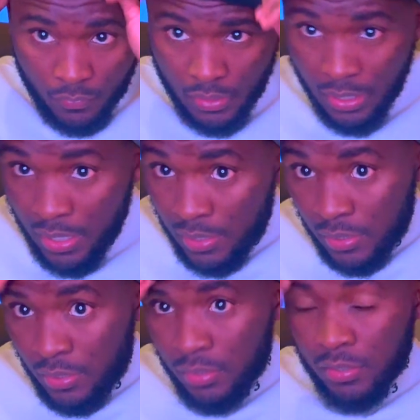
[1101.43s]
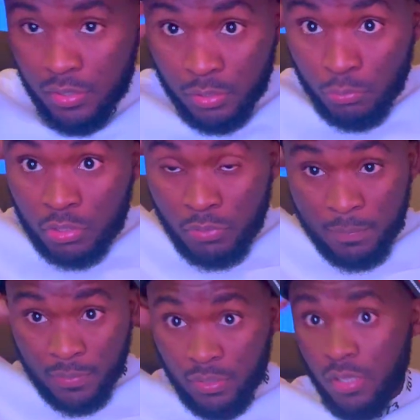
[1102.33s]
Ah, it looked way
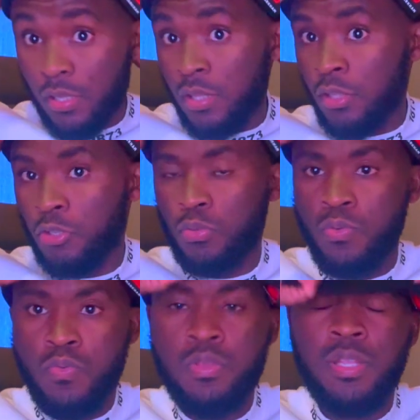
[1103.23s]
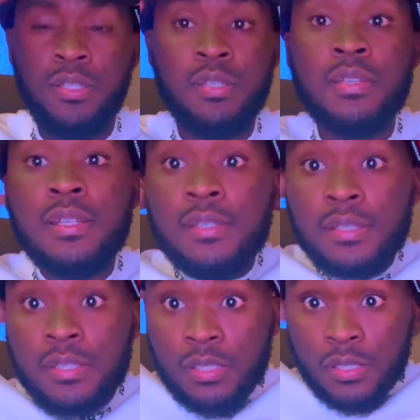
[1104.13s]
better at the store than
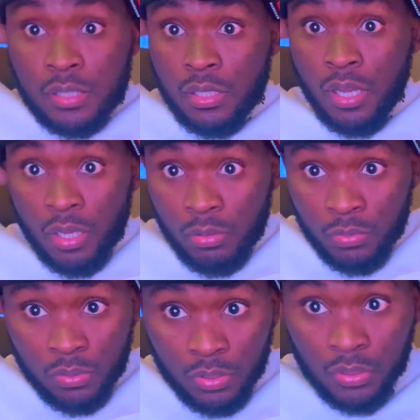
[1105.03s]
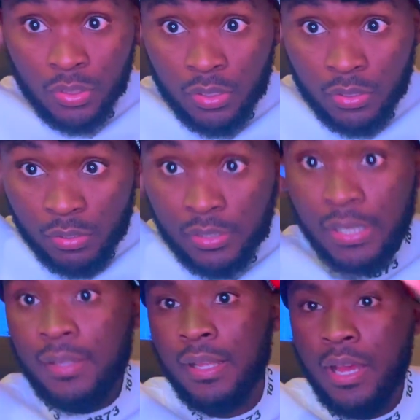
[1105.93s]
it is now. Looks
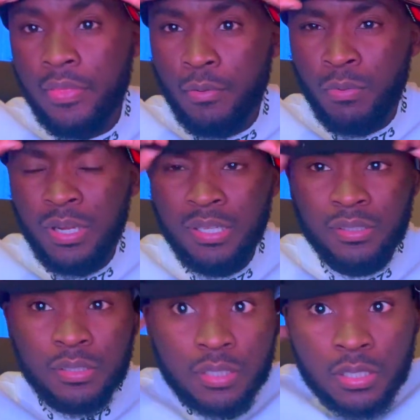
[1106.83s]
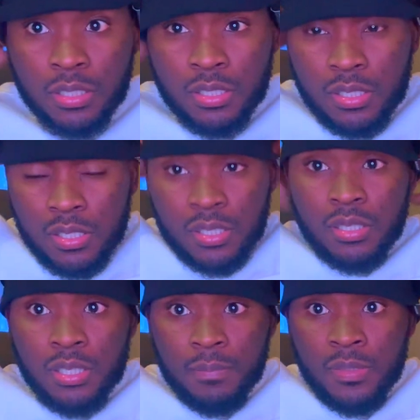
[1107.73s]
like the other one.
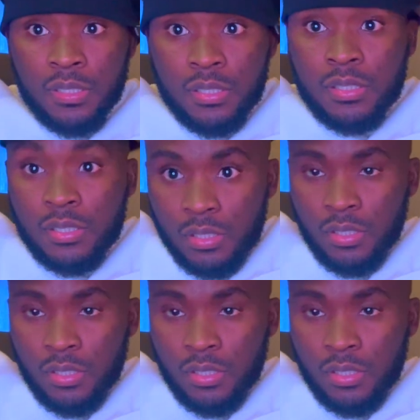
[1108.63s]
I mean,